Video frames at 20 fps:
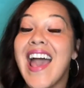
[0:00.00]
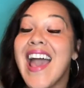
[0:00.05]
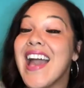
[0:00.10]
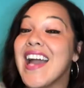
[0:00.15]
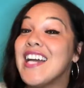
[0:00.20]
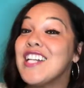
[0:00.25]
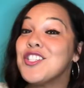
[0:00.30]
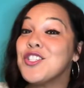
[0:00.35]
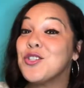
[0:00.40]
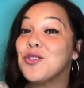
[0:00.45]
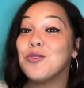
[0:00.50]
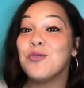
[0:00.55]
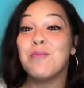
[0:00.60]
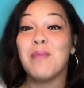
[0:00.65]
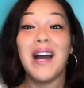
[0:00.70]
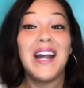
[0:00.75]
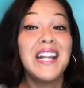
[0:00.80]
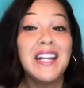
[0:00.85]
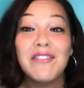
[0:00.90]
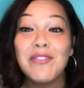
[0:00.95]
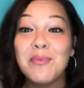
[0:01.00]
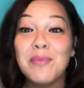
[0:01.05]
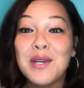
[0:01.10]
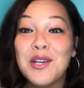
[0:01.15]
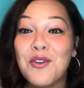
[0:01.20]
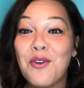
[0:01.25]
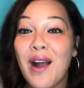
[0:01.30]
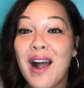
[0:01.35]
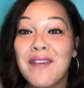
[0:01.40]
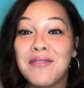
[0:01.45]
and you might even be
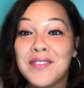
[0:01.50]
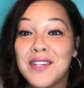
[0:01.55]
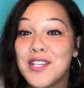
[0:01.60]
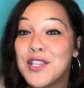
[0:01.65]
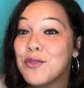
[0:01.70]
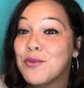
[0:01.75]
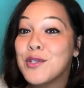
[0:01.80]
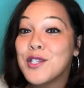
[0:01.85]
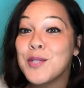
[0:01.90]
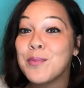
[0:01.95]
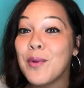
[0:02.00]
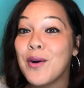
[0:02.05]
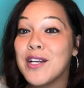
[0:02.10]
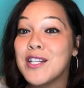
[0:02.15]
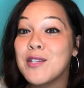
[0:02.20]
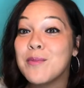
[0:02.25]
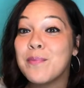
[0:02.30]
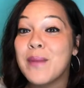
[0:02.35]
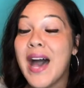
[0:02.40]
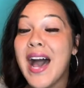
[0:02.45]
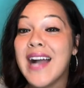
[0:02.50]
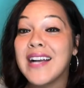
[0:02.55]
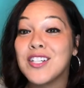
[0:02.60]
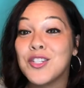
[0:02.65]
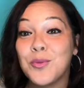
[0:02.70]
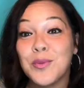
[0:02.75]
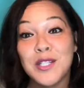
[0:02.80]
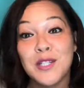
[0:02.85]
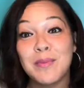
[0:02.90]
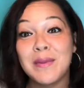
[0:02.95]
crafting the response back
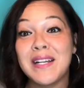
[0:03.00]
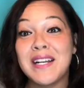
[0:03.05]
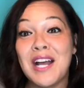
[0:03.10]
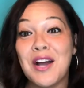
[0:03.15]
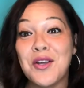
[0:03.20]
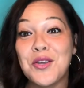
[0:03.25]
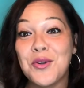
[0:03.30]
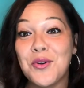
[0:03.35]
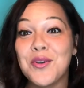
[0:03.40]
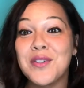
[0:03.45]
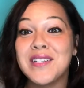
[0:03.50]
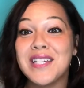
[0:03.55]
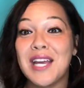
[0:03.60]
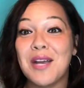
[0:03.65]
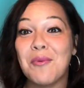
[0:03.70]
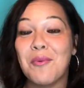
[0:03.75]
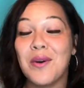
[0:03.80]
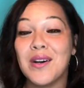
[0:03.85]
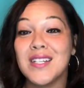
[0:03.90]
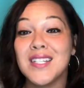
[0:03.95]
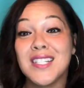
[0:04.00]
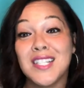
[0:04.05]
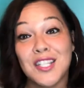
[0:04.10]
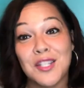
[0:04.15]
to explain how your day was